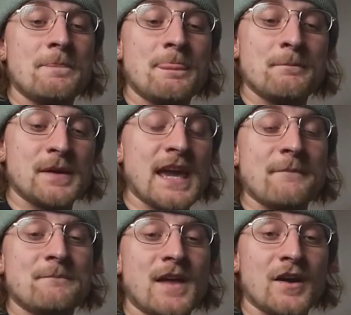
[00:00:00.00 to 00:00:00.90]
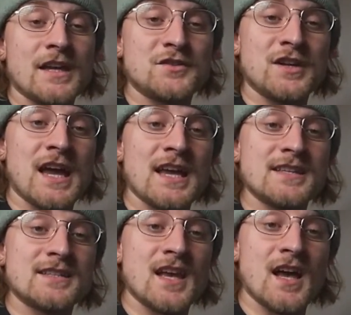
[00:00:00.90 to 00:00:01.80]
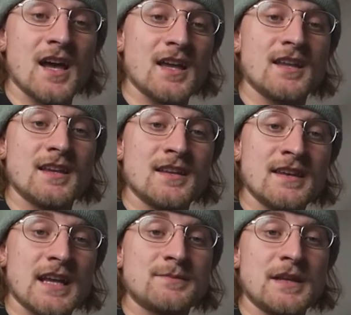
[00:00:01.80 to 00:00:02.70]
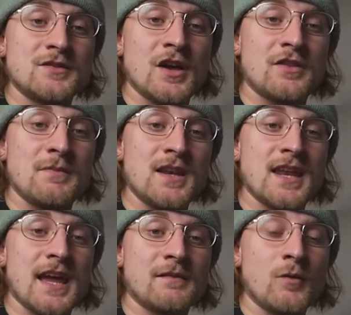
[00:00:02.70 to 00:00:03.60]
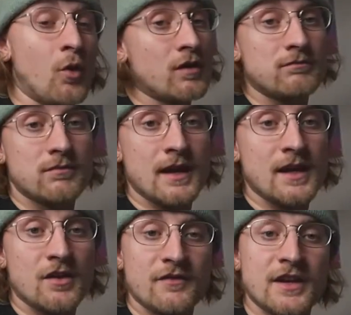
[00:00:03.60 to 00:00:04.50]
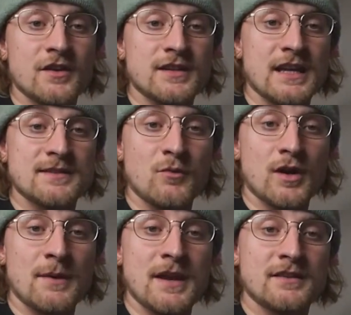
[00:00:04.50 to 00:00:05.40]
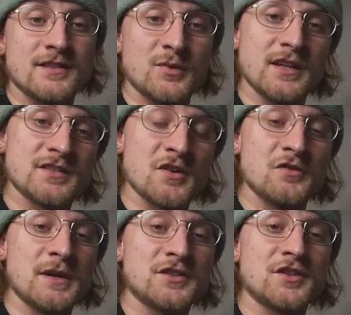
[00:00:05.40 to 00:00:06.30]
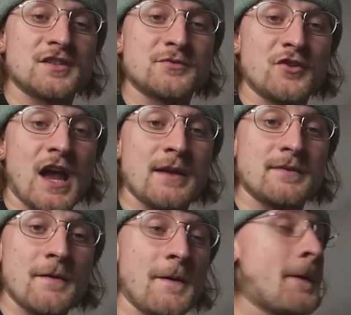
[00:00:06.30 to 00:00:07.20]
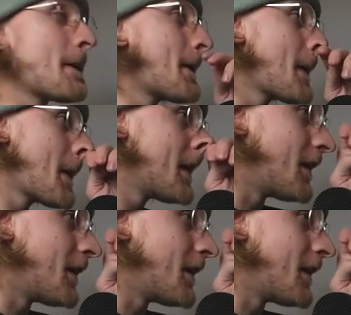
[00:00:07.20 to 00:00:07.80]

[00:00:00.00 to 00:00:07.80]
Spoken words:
But yeah, I'll catch you guys next Mental Health Monday or any other videos. I got some more coming out this week, so make sure you're subscribed. All